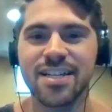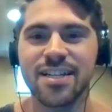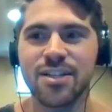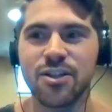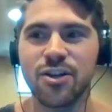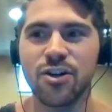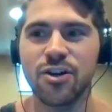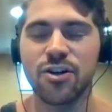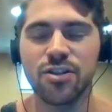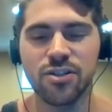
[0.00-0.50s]

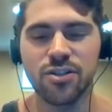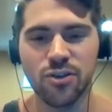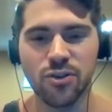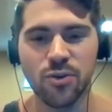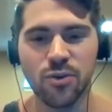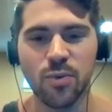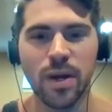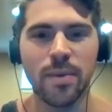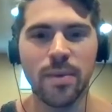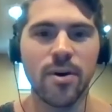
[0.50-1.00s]
so
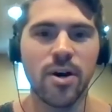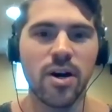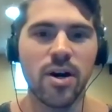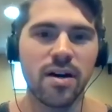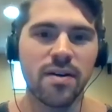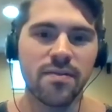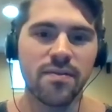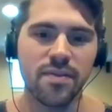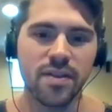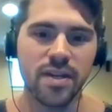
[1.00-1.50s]
the Wim
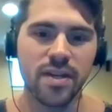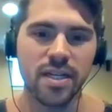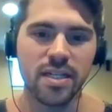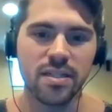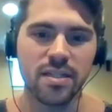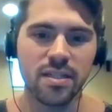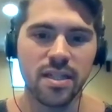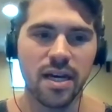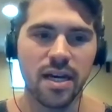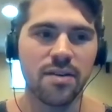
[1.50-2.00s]
Hof like
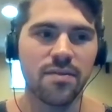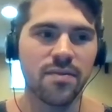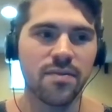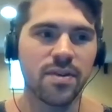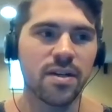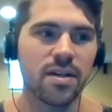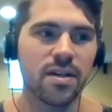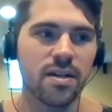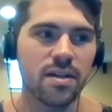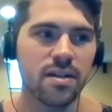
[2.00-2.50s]
is a lot of
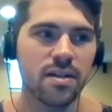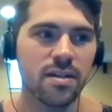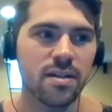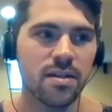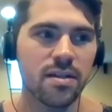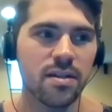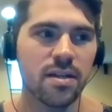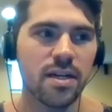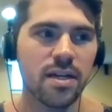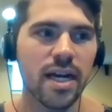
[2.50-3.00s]

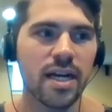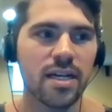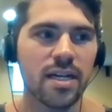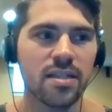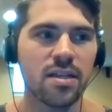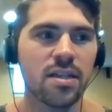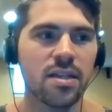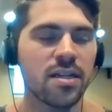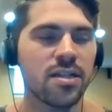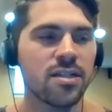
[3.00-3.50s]

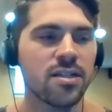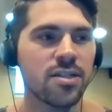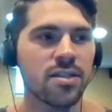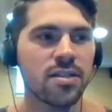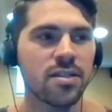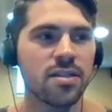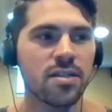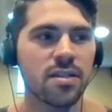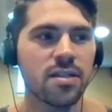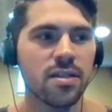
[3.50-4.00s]

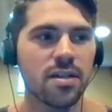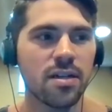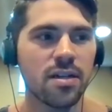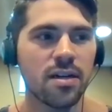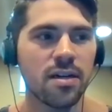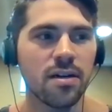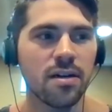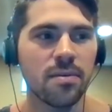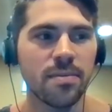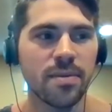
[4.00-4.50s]
exhalation
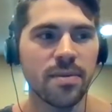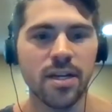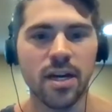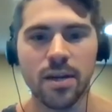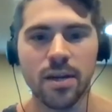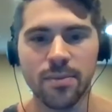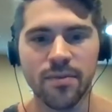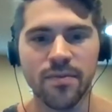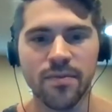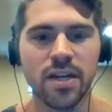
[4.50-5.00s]
and
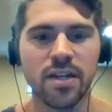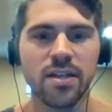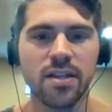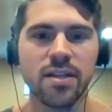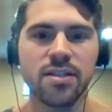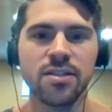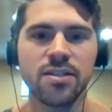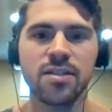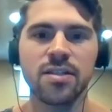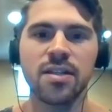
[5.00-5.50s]

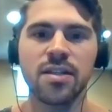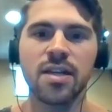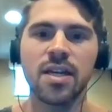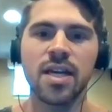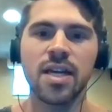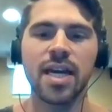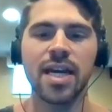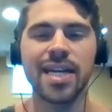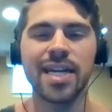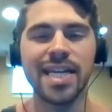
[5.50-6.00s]
hyperventilation.
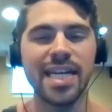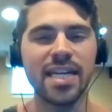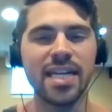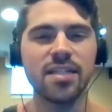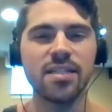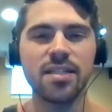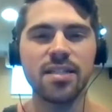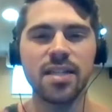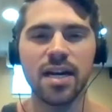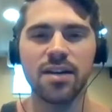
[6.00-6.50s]
And
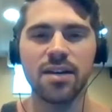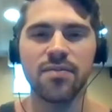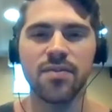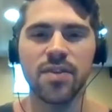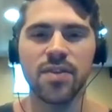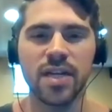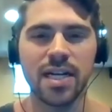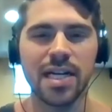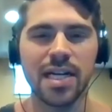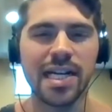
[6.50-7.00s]
he's kind of
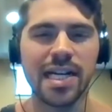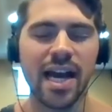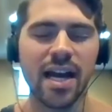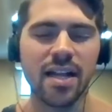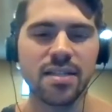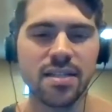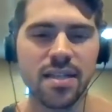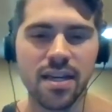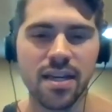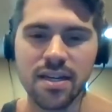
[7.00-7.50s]
like
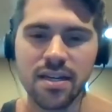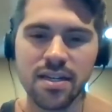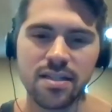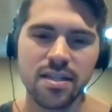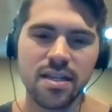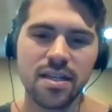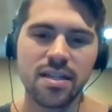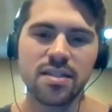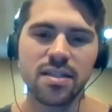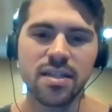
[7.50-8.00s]
against that in a
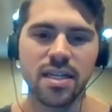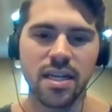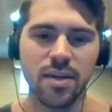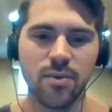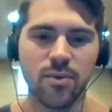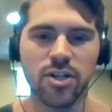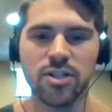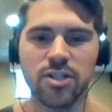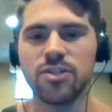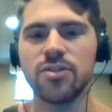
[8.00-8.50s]
sense. Like he
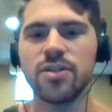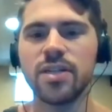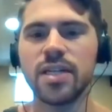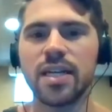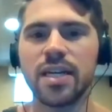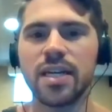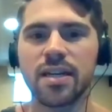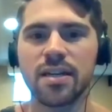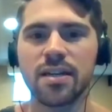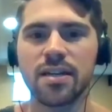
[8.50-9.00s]
wants you to
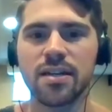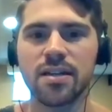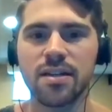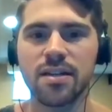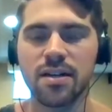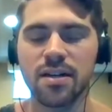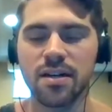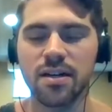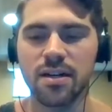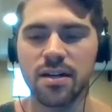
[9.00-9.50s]
get,
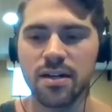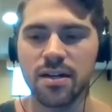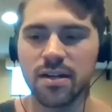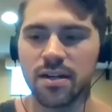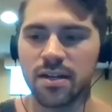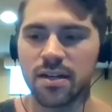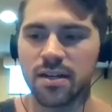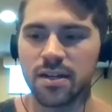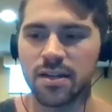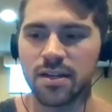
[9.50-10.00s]

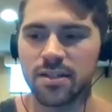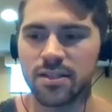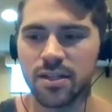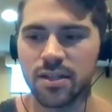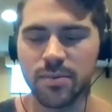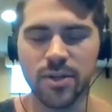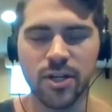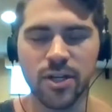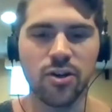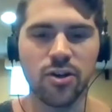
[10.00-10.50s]

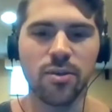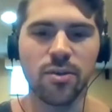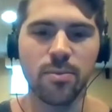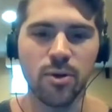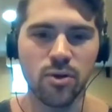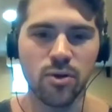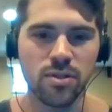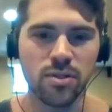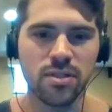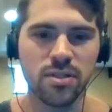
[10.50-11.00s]
something called the
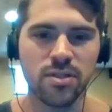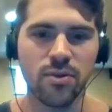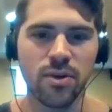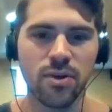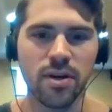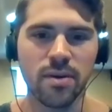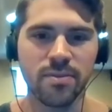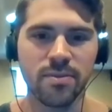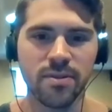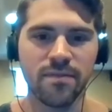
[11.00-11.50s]
Bolt
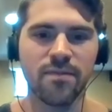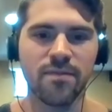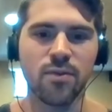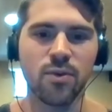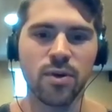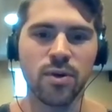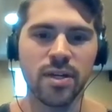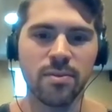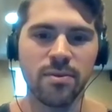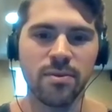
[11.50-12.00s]
score up to
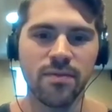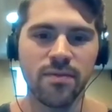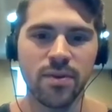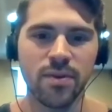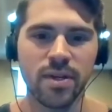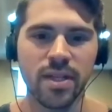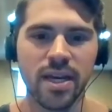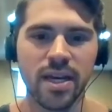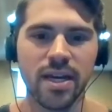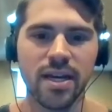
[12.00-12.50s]
40
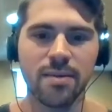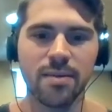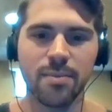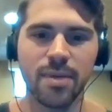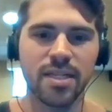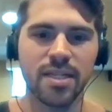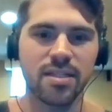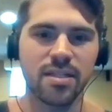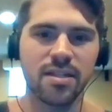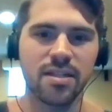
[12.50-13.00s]
before that. And
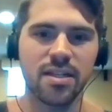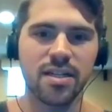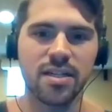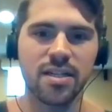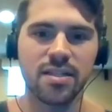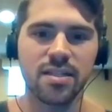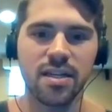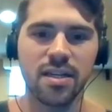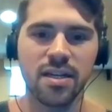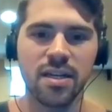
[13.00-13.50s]
basically
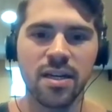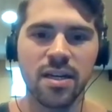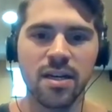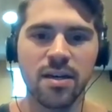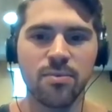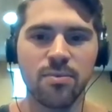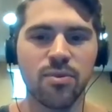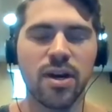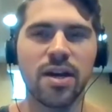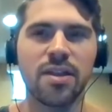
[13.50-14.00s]
it's like
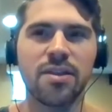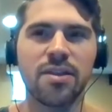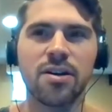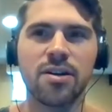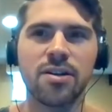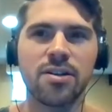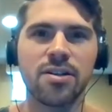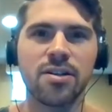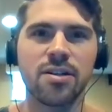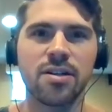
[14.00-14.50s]
breath
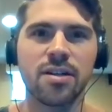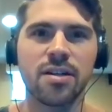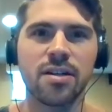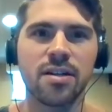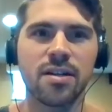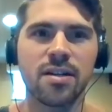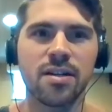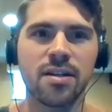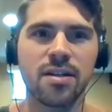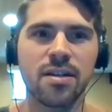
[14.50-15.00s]
under,